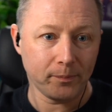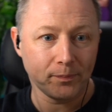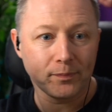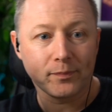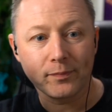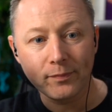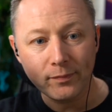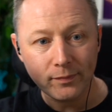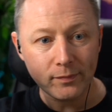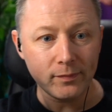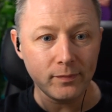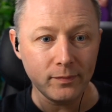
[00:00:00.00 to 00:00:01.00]

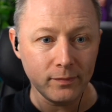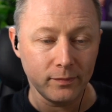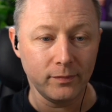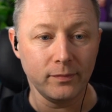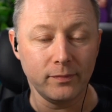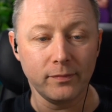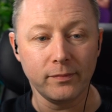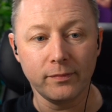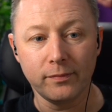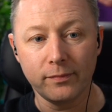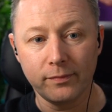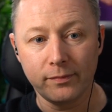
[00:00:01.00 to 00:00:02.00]

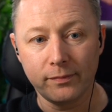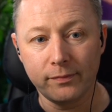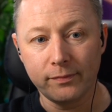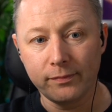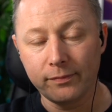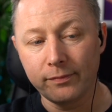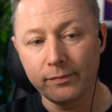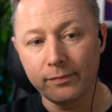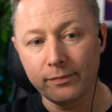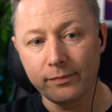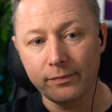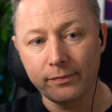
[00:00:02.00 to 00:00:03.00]

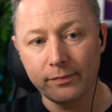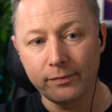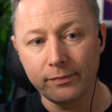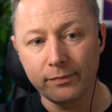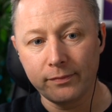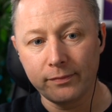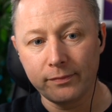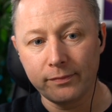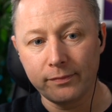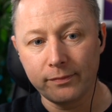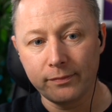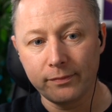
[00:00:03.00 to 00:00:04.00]

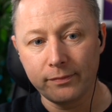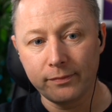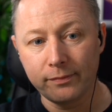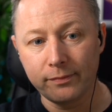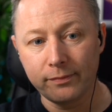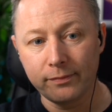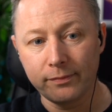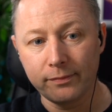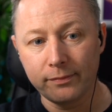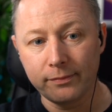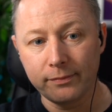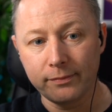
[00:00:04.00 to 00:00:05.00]

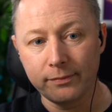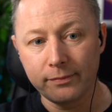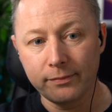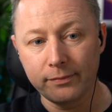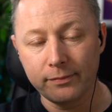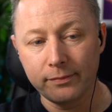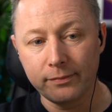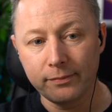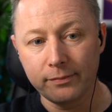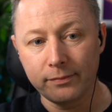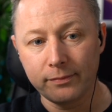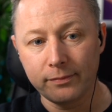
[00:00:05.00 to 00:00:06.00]

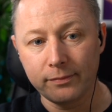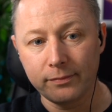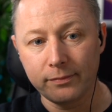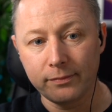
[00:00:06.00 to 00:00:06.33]
Nothing is said.